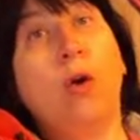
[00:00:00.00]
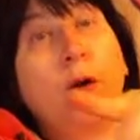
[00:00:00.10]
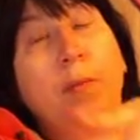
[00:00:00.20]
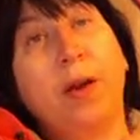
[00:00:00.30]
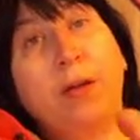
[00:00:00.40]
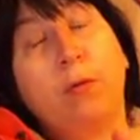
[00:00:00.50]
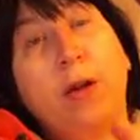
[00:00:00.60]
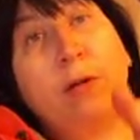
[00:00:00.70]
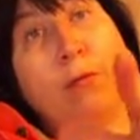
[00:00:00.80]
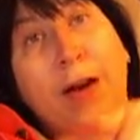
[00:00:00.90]
Oh, and by the
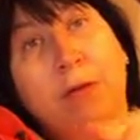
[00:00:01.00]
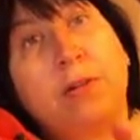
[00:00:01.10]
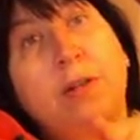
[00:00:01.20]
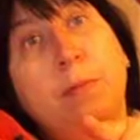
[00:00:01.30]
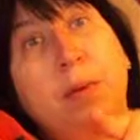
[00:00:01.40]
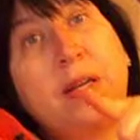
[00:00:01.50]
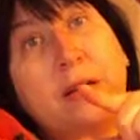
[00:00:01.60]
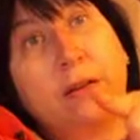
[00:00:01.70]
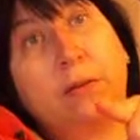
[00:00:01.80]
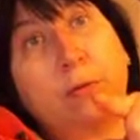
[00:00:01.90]
way, Roundup
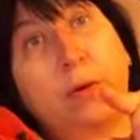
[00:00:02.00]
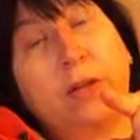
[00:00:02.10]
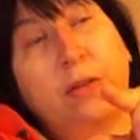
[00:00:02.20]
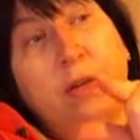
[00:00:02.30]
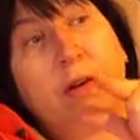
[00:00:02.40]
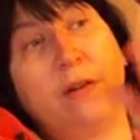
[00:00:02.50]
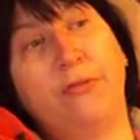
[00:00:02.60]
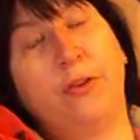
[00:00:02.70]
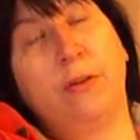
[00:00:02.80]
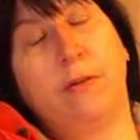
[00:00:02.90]
is what's in
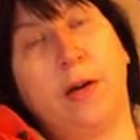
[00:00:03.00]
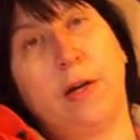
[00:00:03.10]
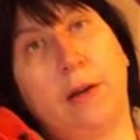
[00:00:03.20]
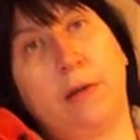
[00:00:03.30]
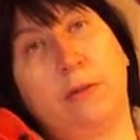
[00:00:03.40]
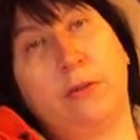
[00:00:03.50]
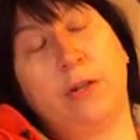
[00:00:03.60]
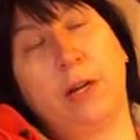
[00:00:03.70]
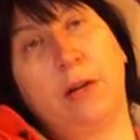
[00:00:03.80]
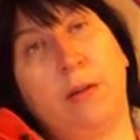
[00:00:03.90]
our food right now, the
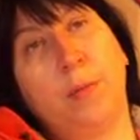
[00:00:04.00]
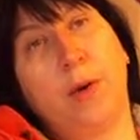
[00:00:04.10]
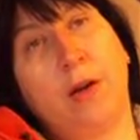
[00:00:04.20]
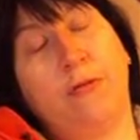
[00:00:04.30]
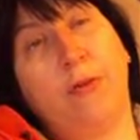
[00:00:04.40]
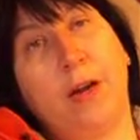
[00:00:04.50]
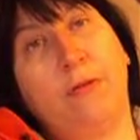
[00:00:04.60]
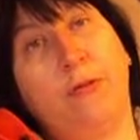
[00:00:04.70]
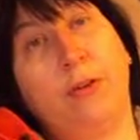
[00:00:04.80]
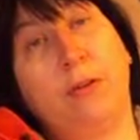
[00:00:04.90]
genetically
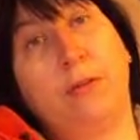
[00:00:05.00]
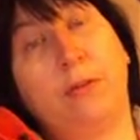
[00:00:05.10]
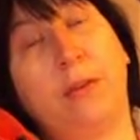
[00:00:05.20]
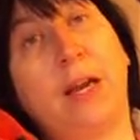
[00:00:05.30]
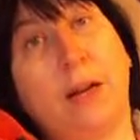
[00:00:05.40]
modified foods.